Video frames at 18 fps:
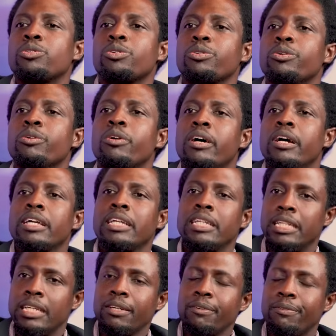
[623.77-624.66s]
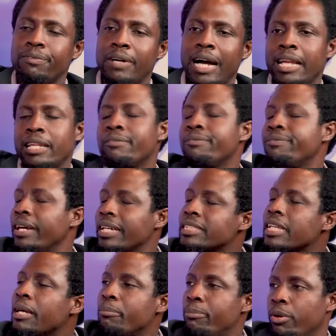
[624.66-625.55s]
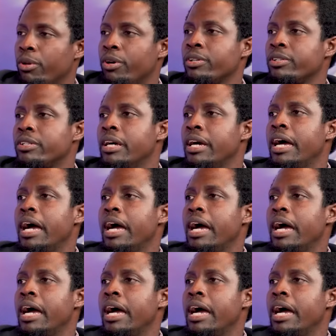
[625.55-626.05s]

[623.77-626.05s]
to give an infected blood